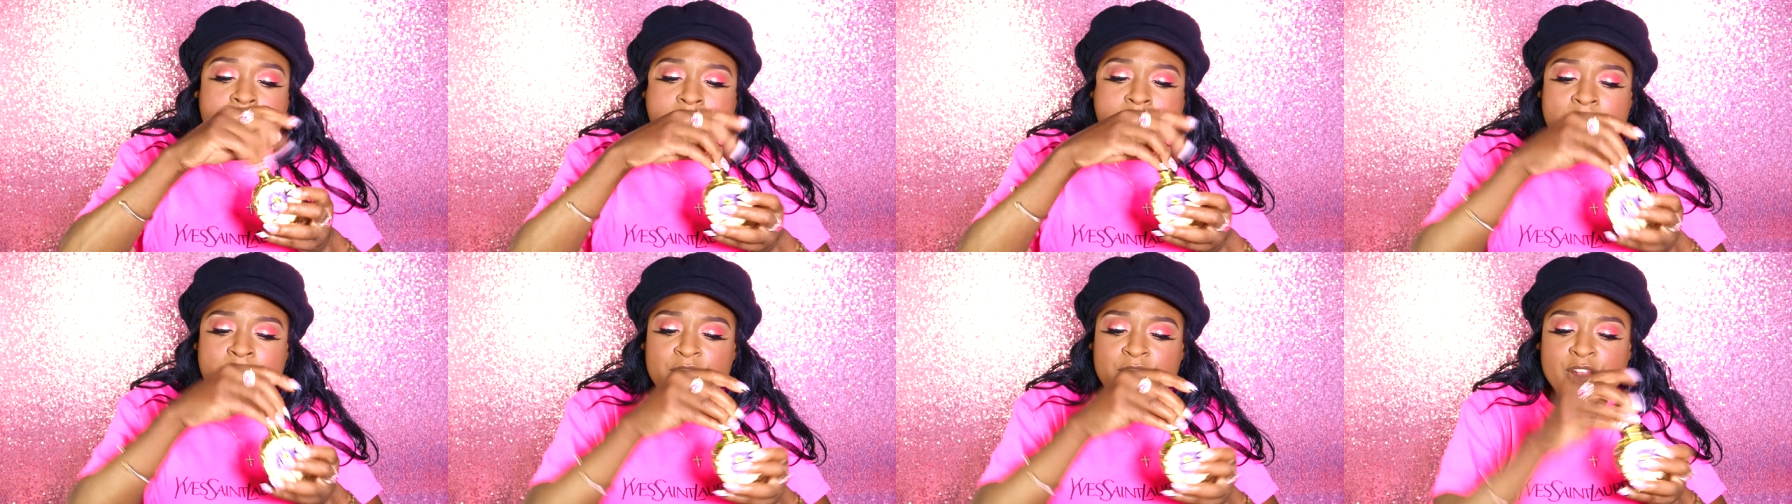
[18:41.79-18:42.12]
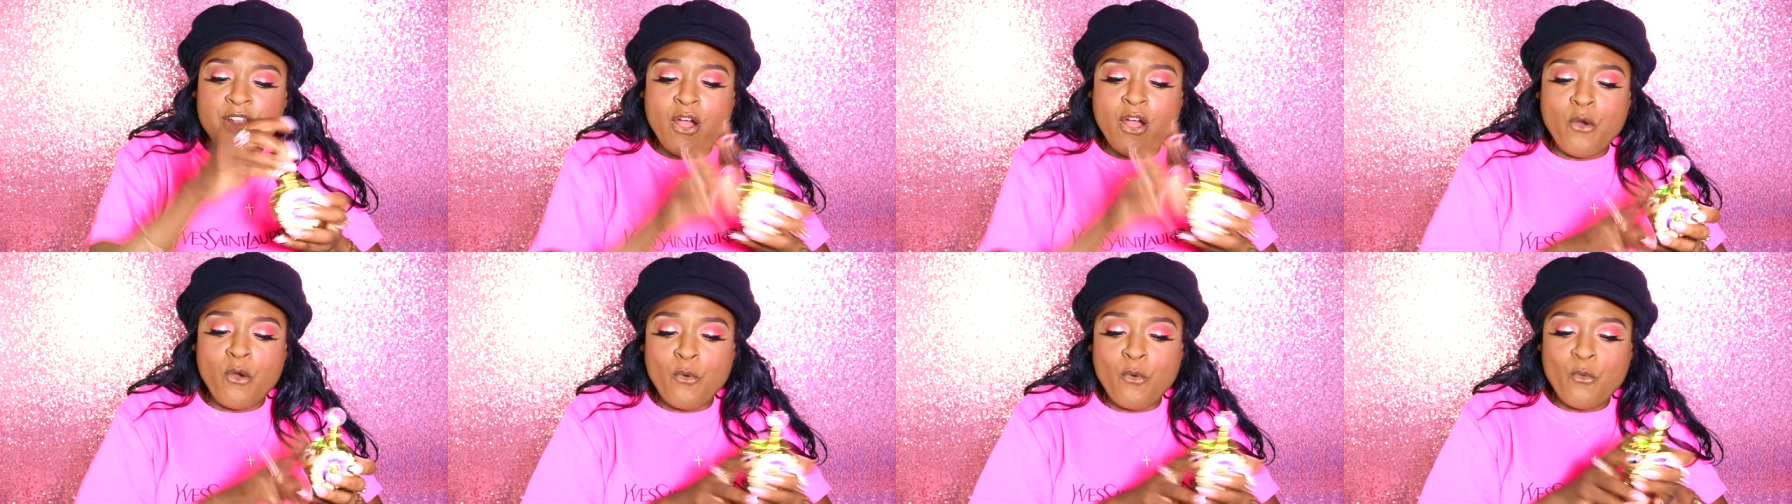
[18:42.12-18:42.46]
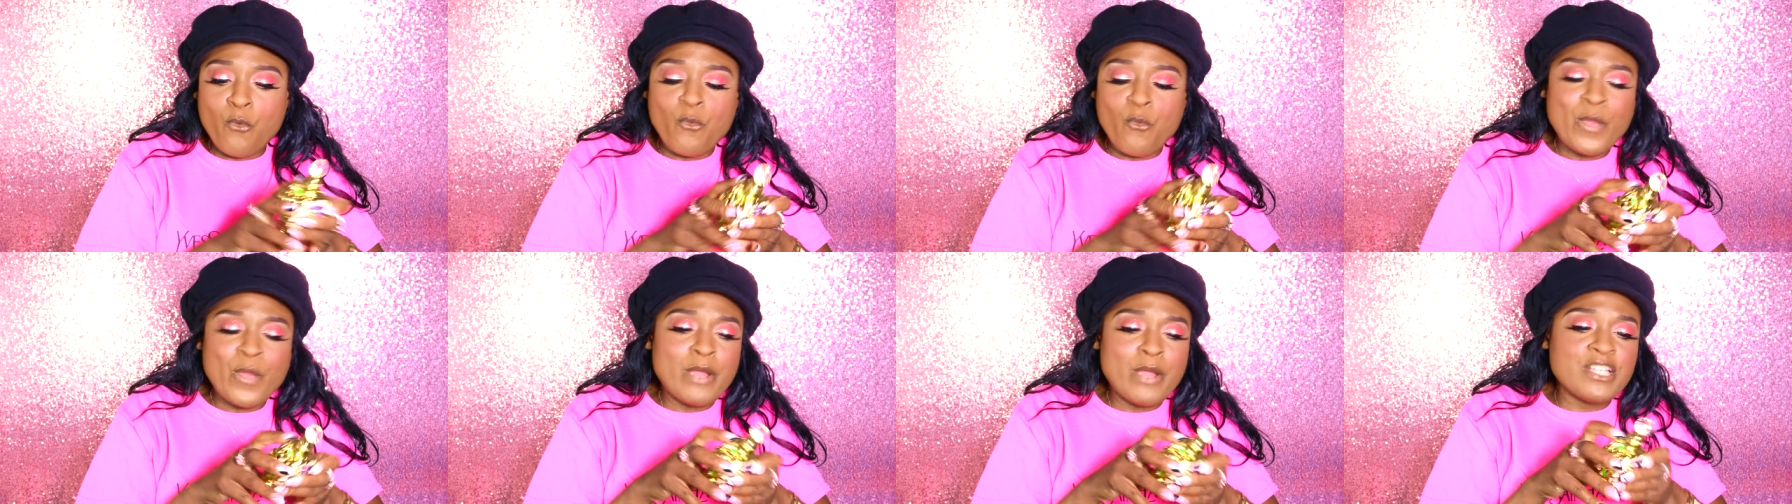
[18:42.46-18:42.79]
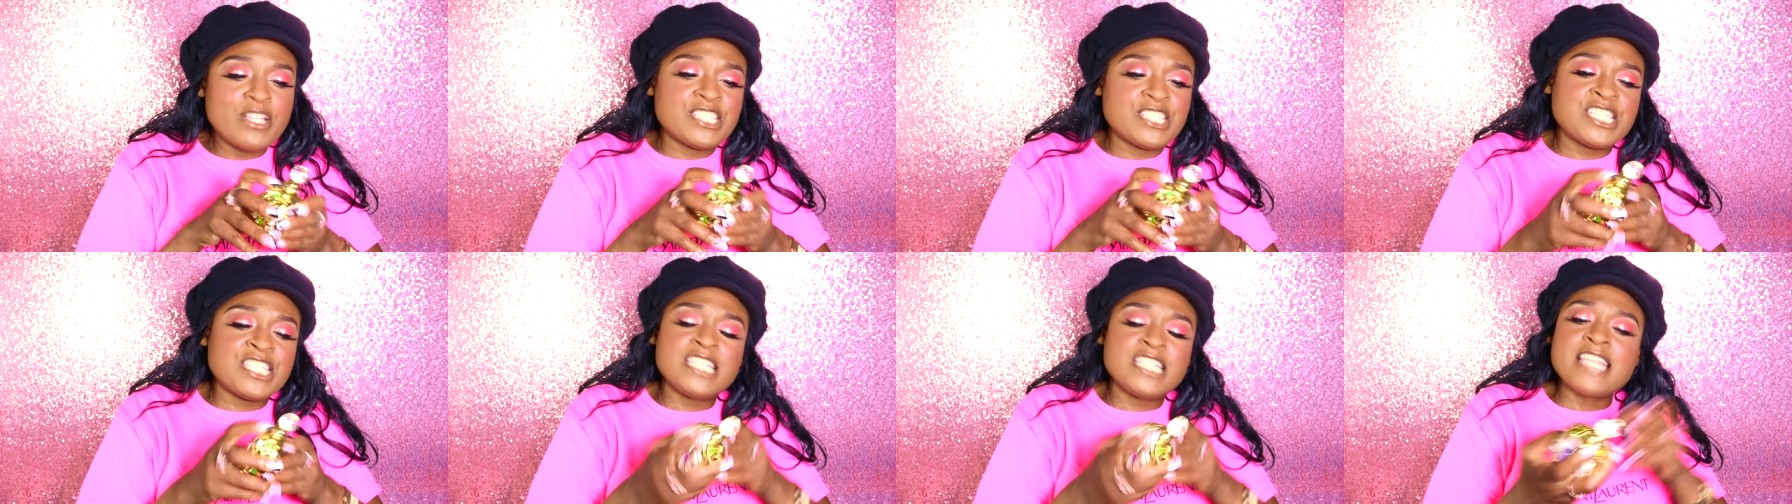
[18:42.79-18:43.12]
I don't know. We,
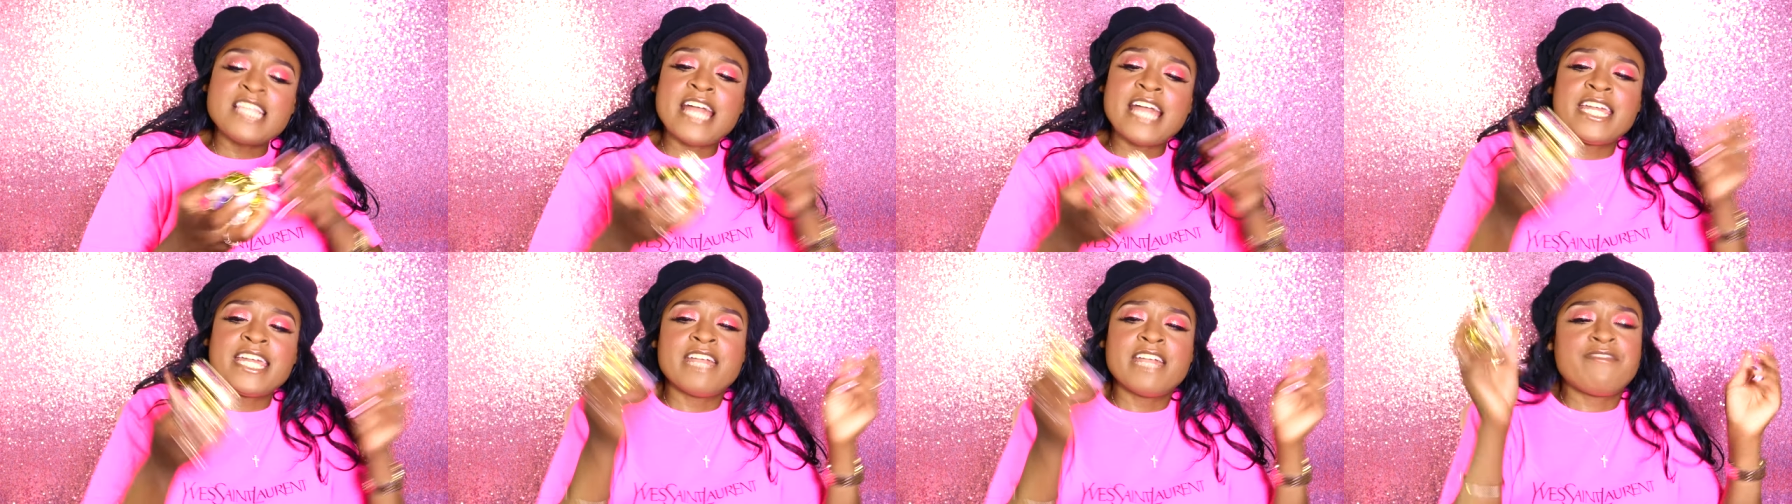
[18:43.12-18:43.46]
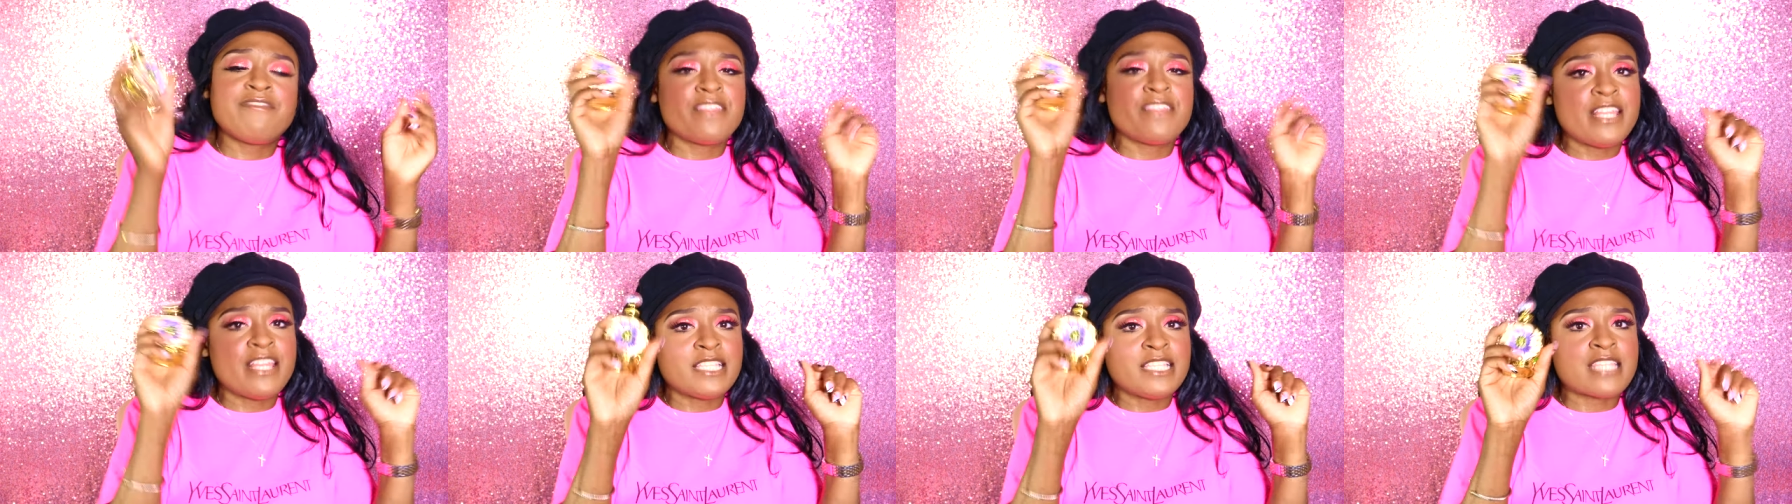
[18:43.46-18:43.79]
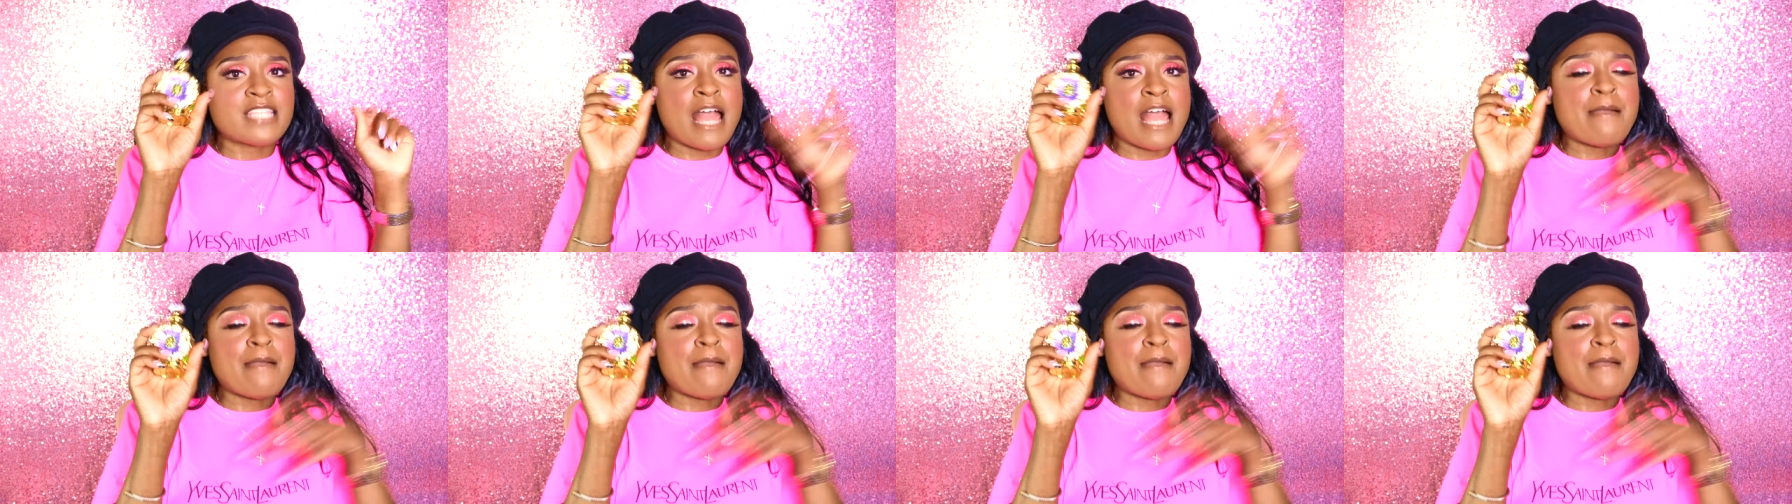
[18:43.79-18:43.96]
she's not here for this.